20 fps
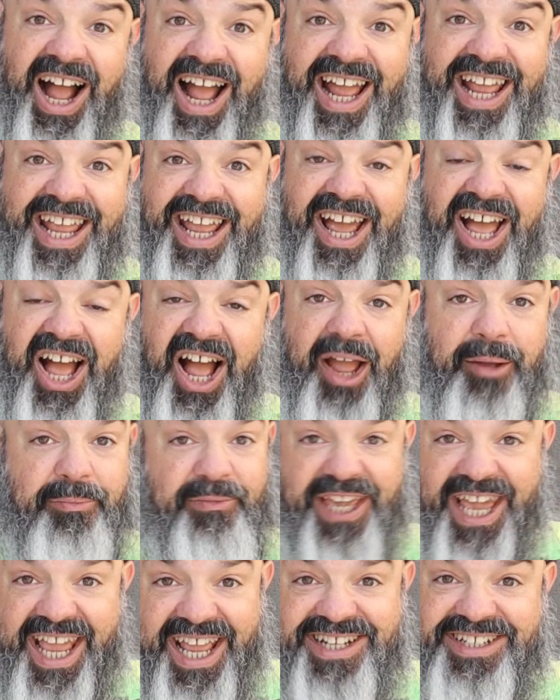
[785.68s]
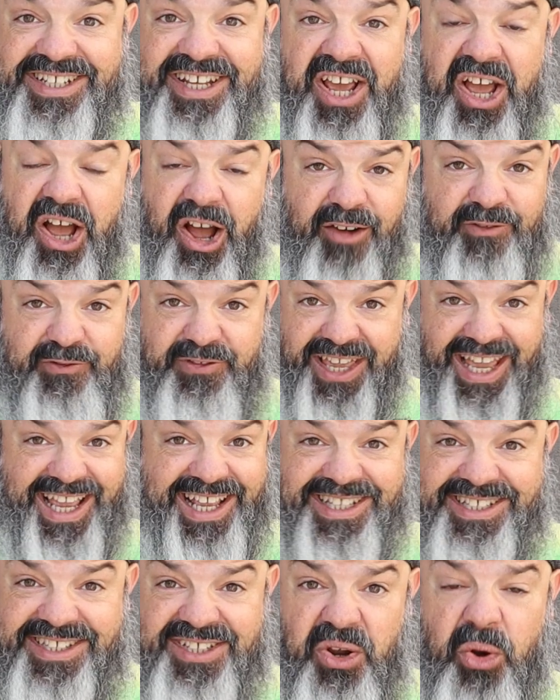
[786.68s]
Hi, I'm Kent of
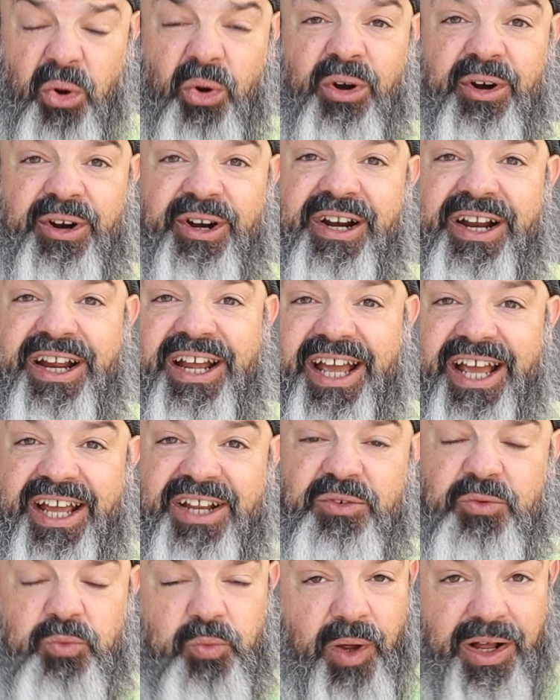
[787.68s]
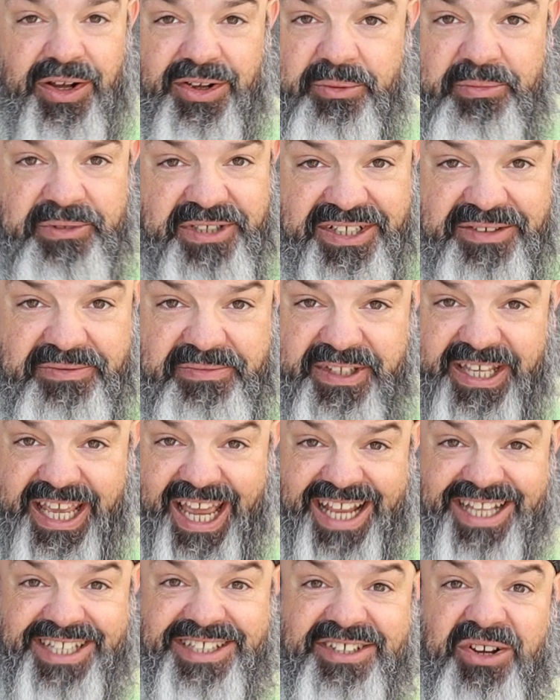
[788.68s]
Kent's Corner, and welcome to
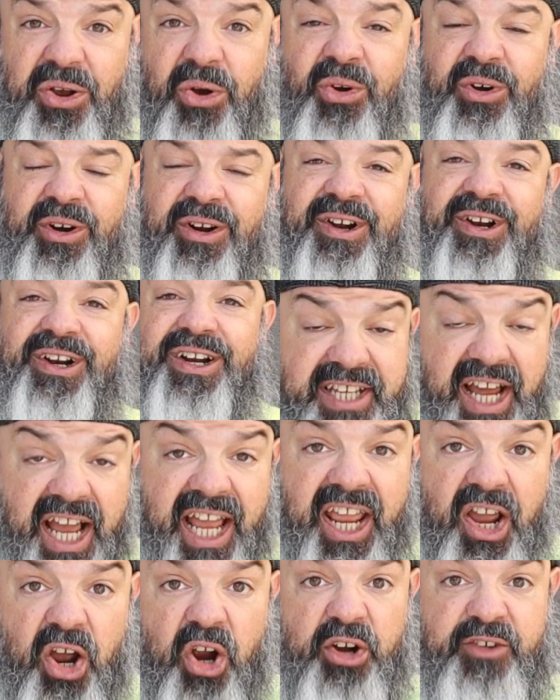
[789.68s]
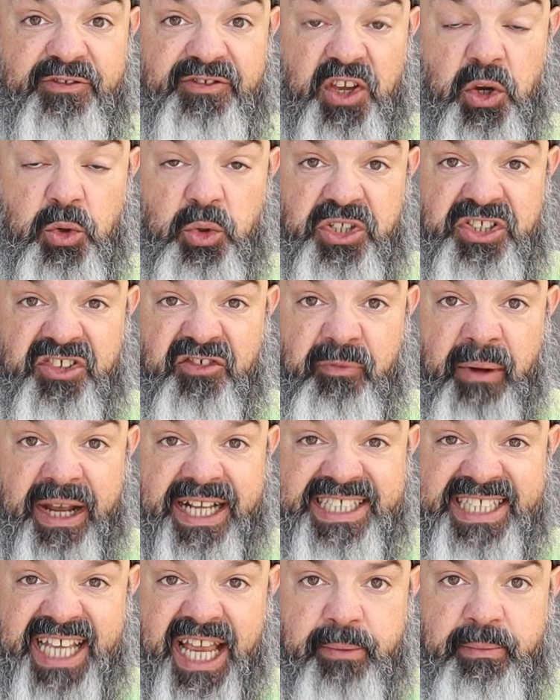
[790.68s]
Kent's Corner. Die-hard viewers of my
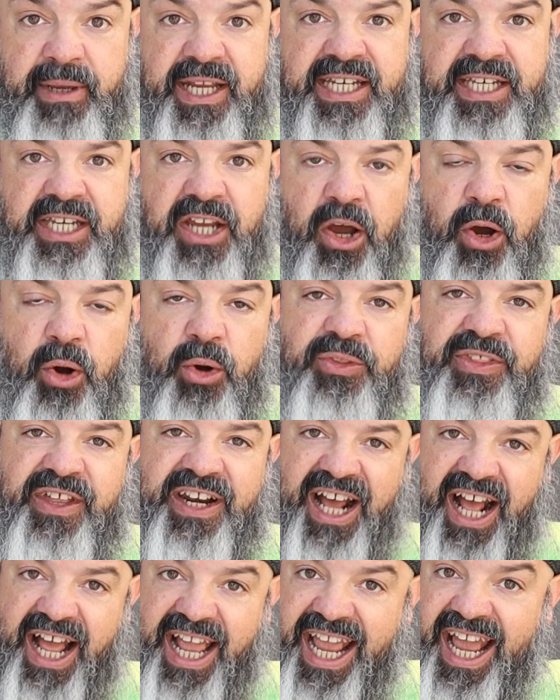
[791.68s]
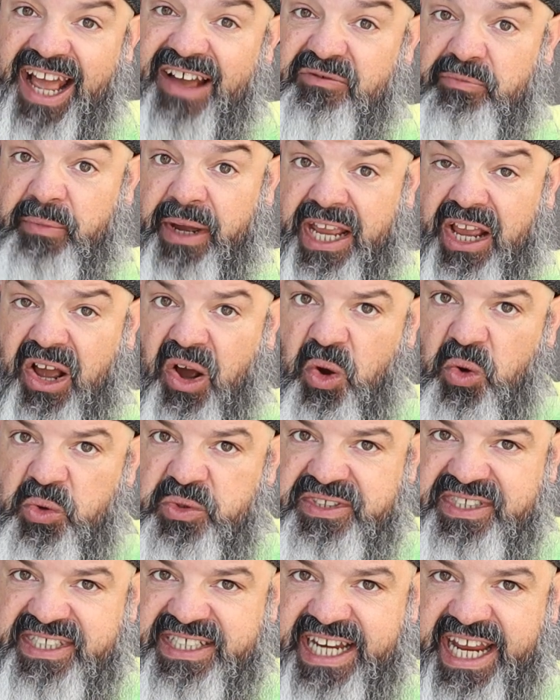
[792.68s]
segment know that I have my
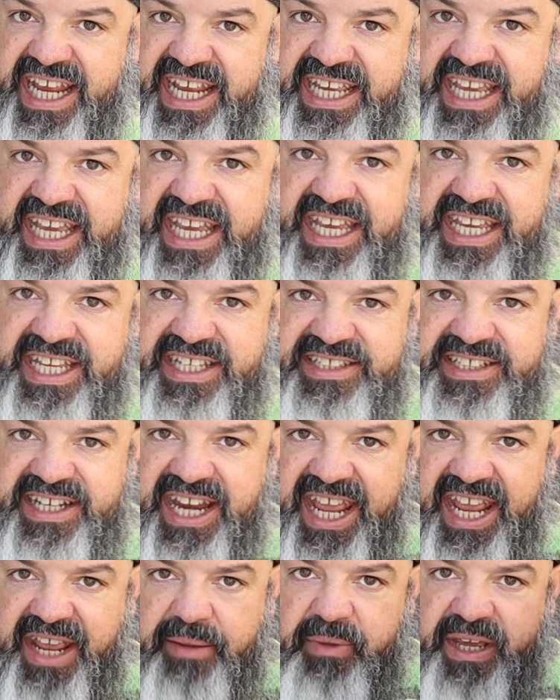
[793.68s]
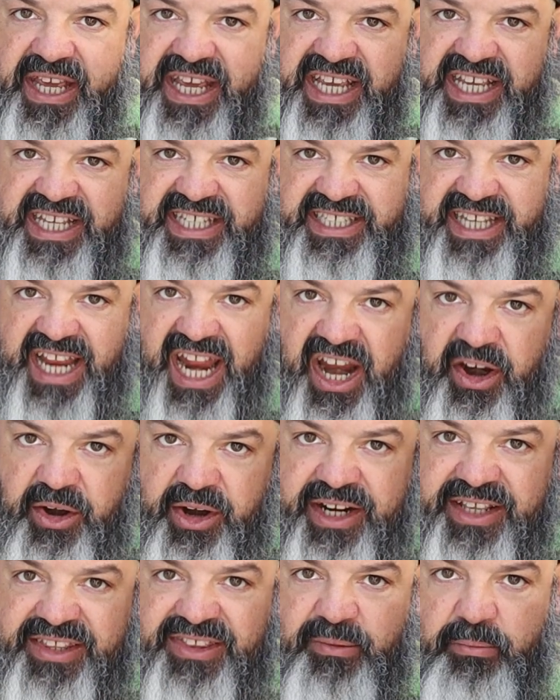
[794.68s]
own snake. His name is
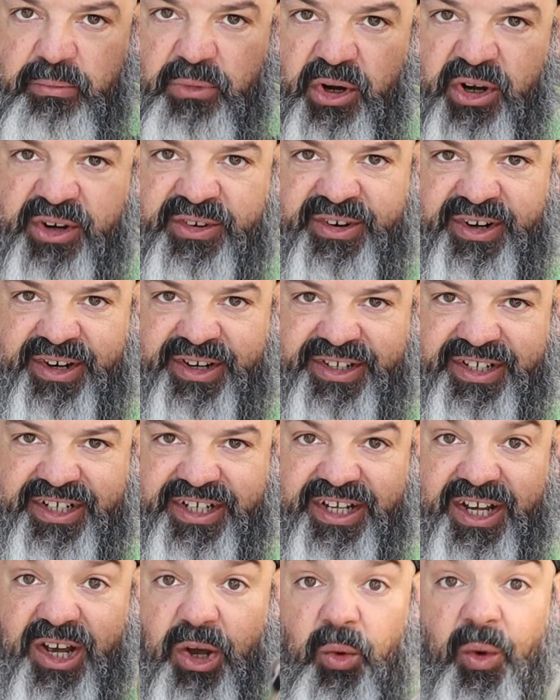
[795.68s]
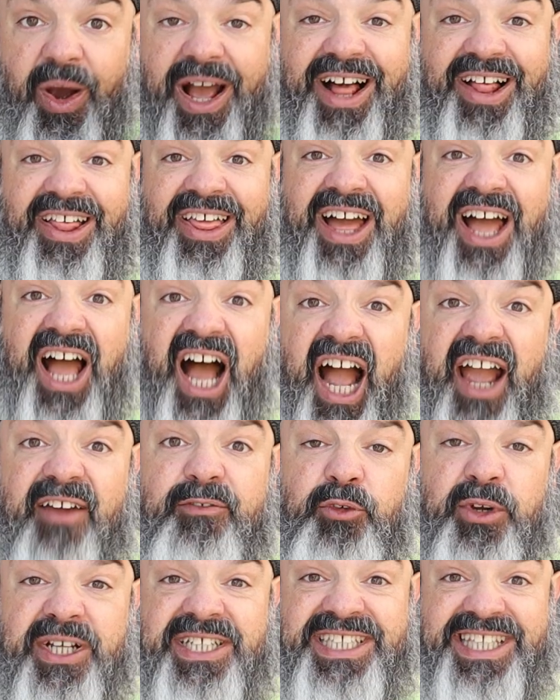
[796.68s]
Eric the Murderer. Well,
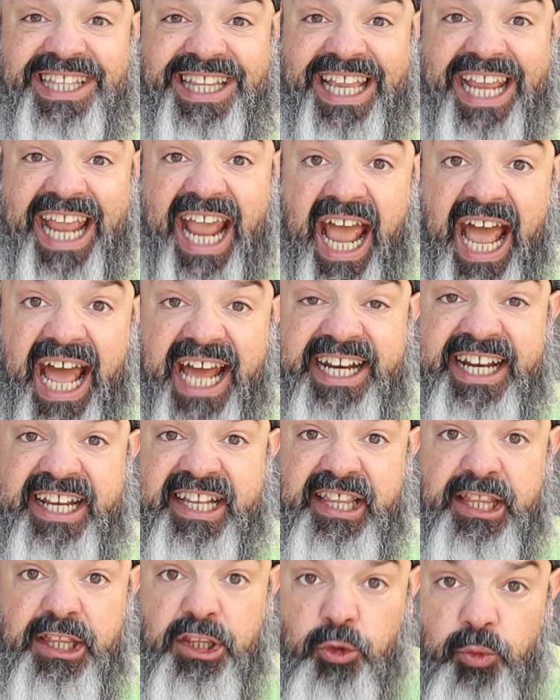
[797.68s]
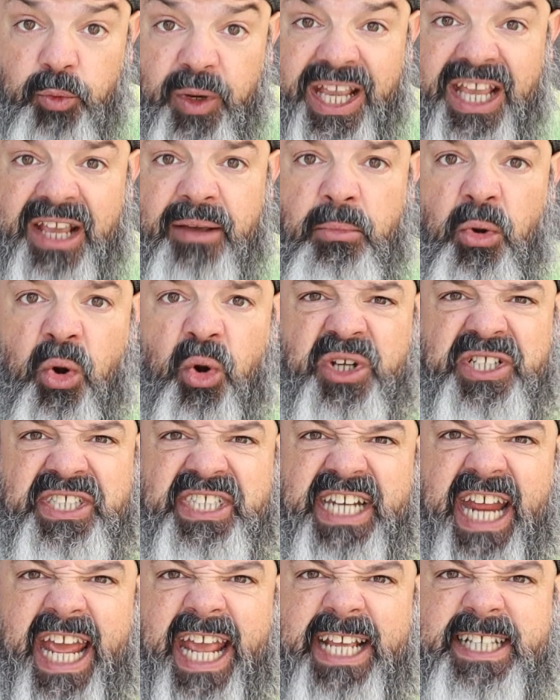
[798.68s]
I've recently added 3 more
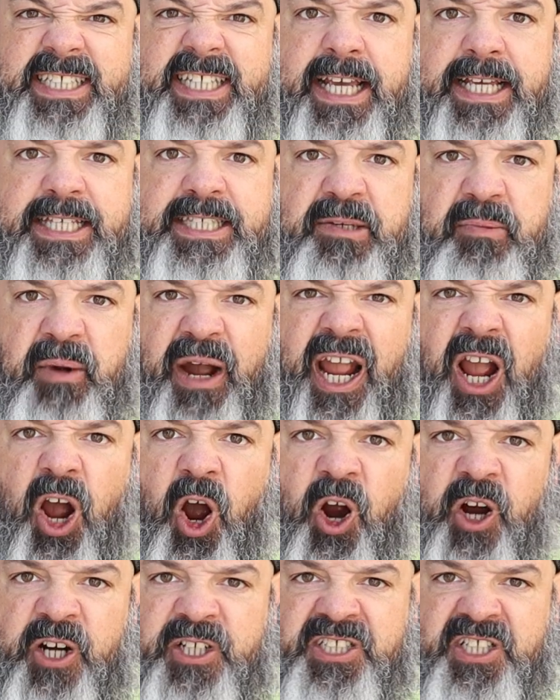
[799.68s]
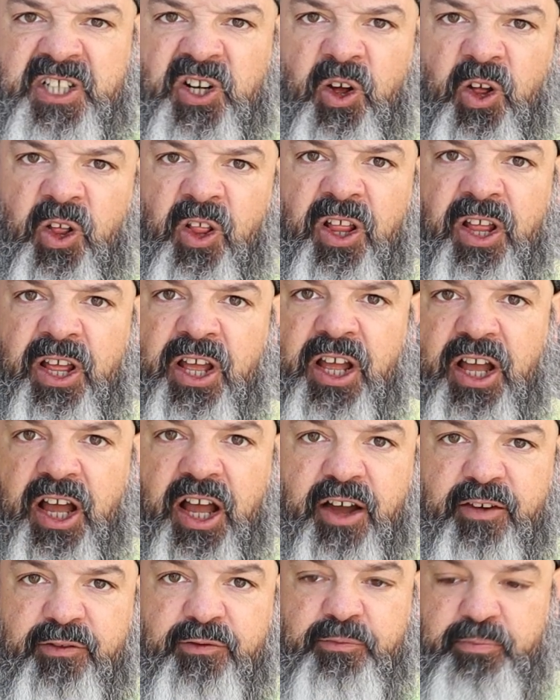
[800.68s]
snakes to my arsenal
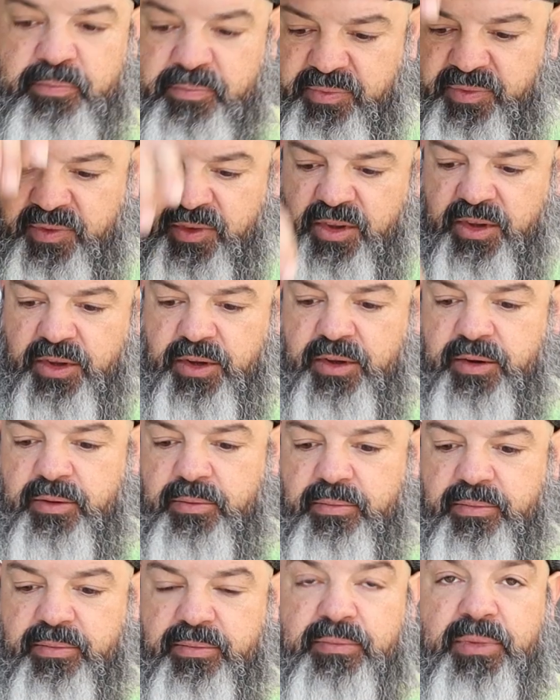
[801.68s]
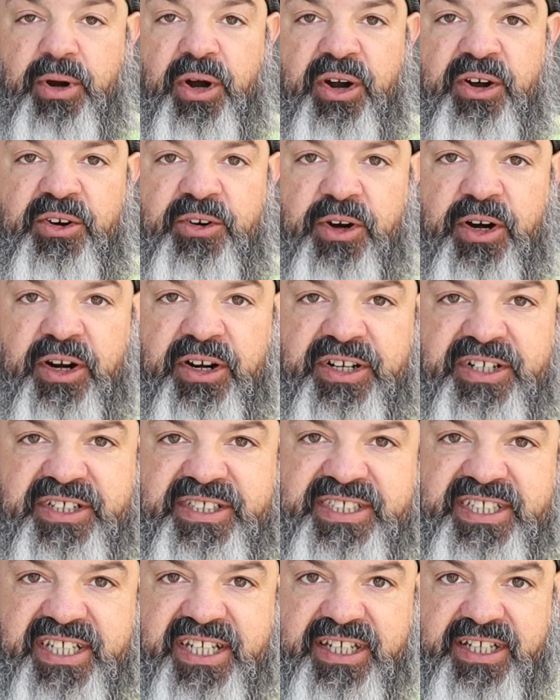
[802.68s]
of
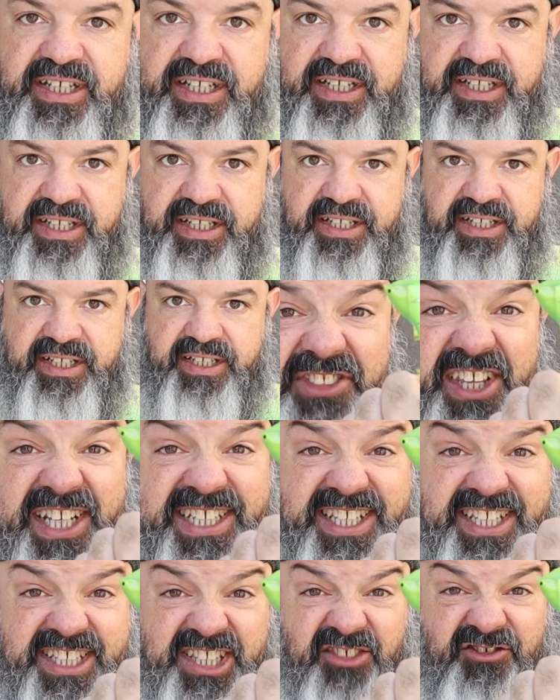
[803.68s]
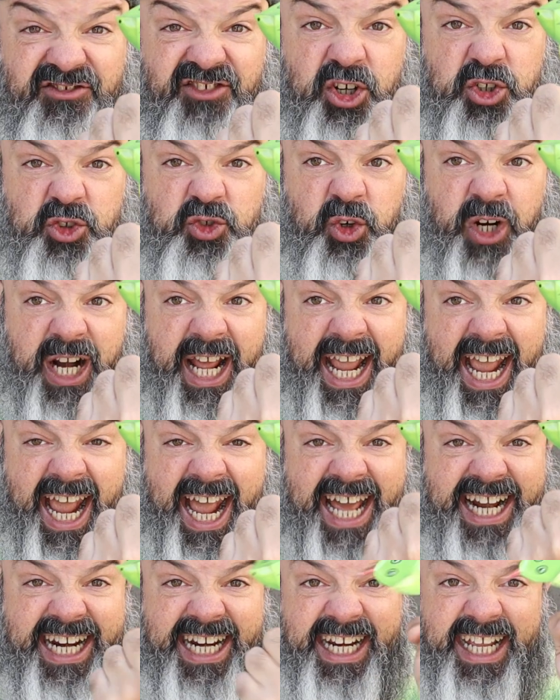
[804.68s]
murderers. This is the first one I
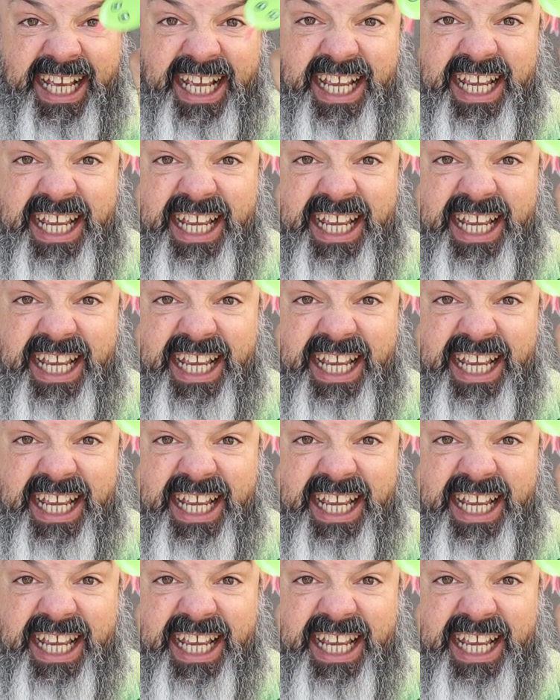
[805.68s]
added.